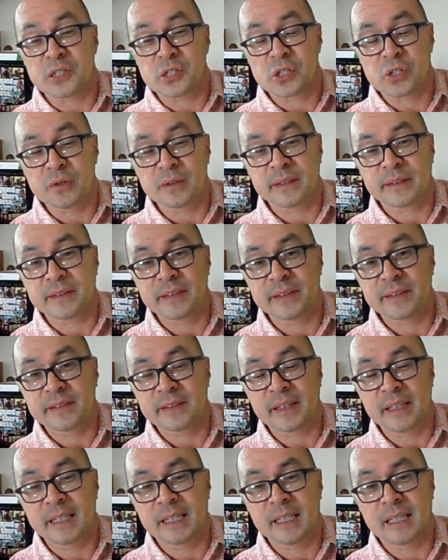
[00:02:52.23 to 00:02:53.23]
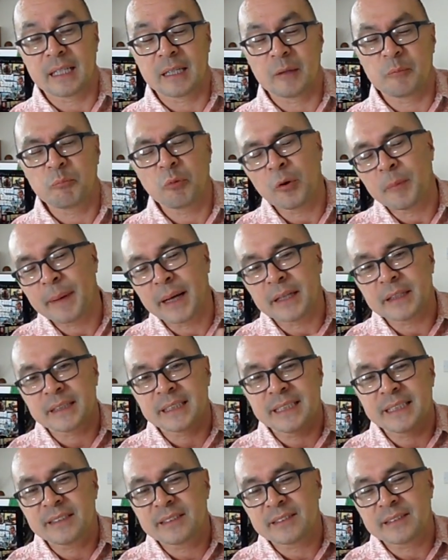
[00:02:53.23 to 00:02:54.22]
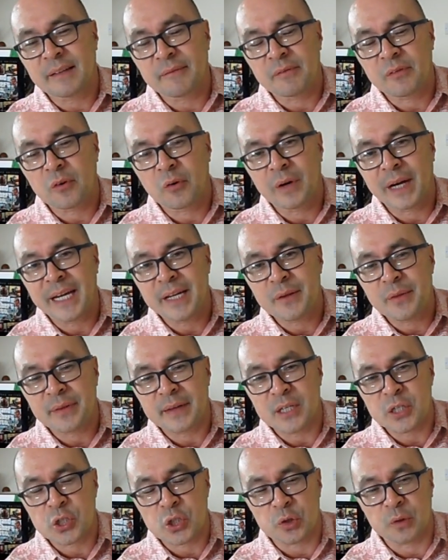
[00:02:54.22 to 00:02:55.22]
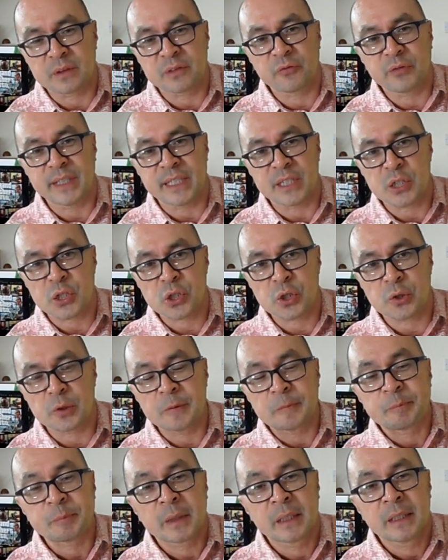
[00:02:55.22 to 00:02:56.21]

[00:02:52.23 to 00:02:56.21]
issue. This is probably about the seventh or eighth issue. It's a reissue,